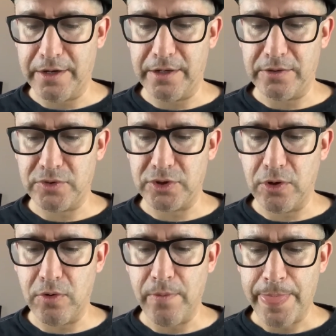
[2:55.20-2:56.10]

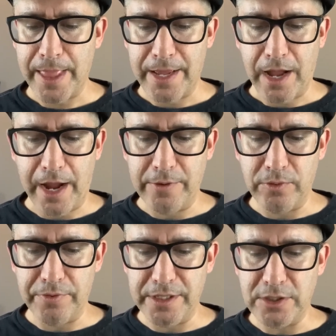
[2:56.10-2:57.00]
So I
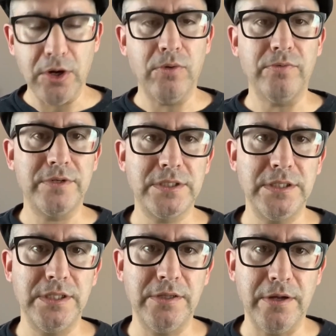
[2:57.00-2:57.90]
really don't
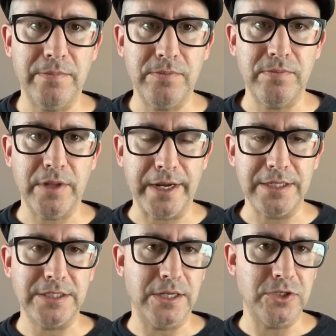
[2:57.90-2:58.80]
see them, like I
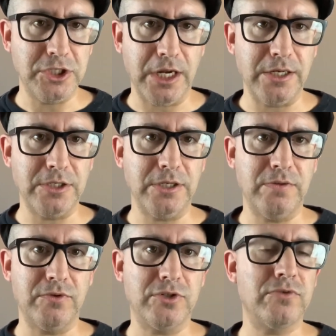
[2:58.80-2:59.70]
said,
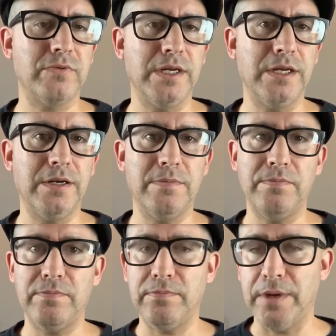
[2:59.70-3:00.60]
changing the screen,
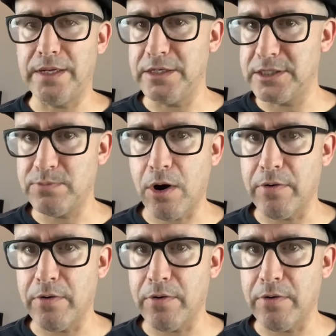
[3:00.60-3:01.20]
making smaller